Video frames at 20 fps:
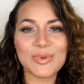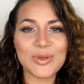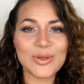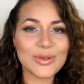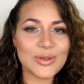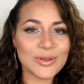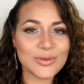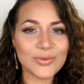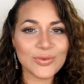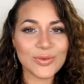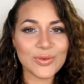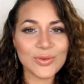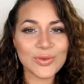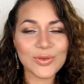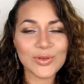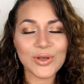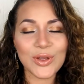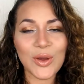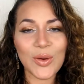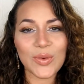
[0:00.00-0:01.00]

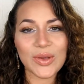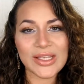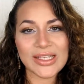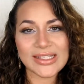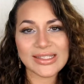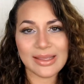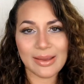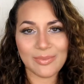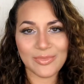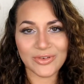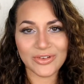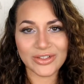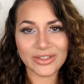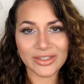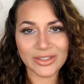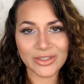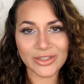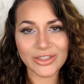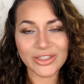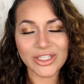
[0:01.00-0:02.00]
beautiful glowy summery
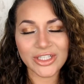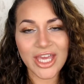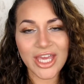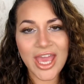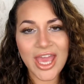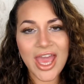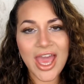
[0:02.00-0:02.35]
look